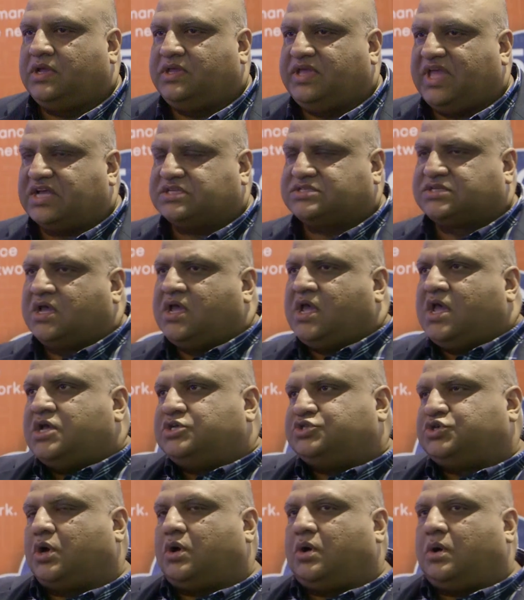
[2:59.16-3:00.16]
Yes,
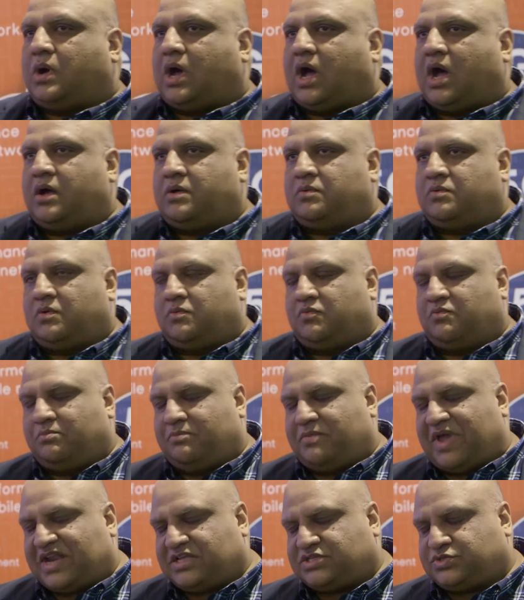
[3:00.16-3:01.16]
so
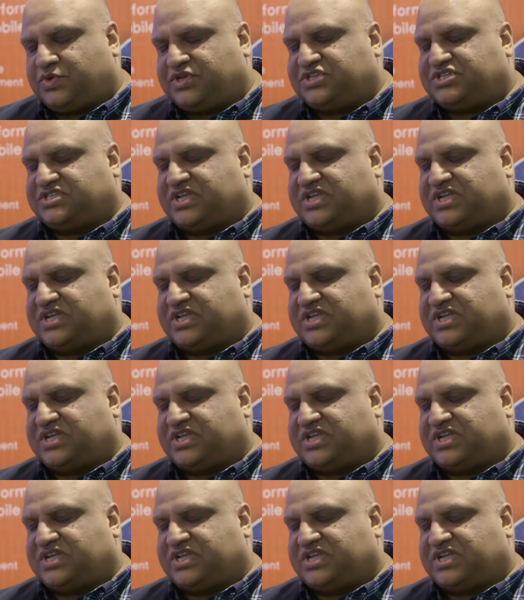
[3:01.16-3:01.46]
Metaswitch